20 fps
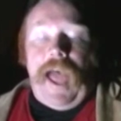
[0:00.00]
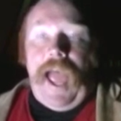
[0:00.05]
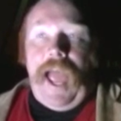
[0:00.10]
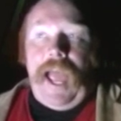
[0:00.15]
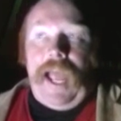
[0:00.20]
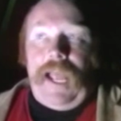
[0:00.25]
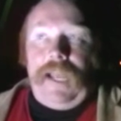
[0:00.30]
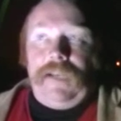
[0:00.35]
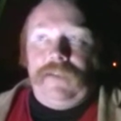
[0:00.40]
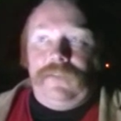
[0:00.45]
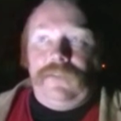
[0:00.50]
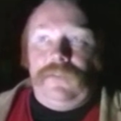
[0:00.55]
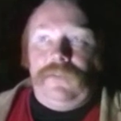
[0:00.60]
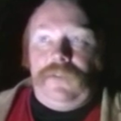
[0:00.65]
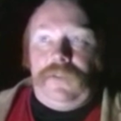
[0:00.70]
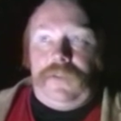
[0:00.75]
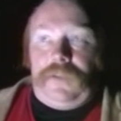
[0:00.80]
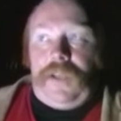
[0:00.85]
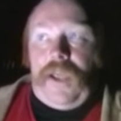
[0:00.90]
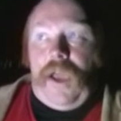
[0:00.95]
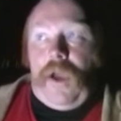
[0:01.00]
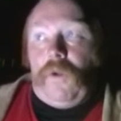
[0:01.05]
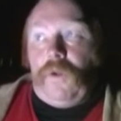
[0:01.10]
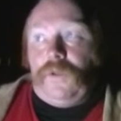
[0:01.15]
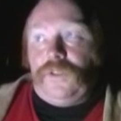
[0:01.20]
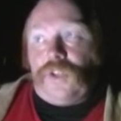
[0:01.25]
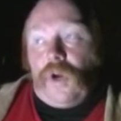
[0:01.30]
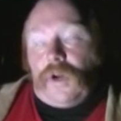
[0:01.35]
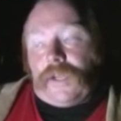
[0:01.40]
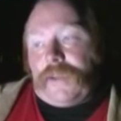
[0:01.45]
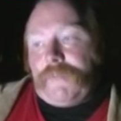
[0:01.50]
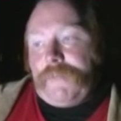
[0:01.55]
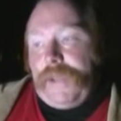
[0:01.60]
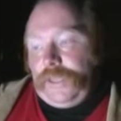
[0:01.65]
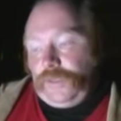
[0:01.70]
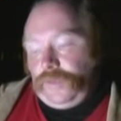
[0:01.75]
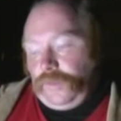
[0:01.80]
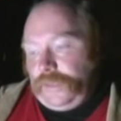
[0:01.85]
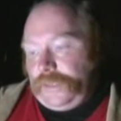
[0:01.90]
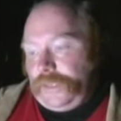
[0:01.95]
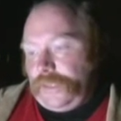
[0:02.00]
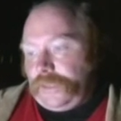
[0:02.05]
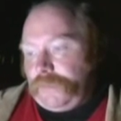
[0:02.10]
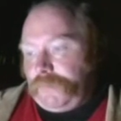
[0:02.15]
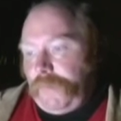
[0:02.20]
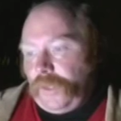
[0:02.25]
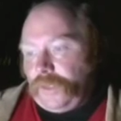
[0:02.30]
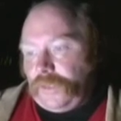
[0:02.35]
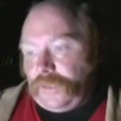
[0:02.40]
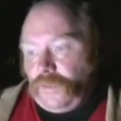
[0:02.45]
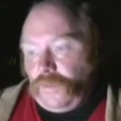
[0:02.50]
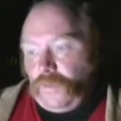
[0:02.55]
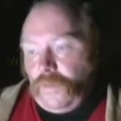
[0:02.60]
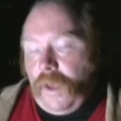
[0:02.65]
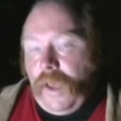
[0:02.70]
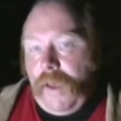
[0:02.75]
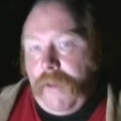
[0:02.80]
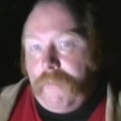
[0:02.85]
And, you know, documentaries are supposed to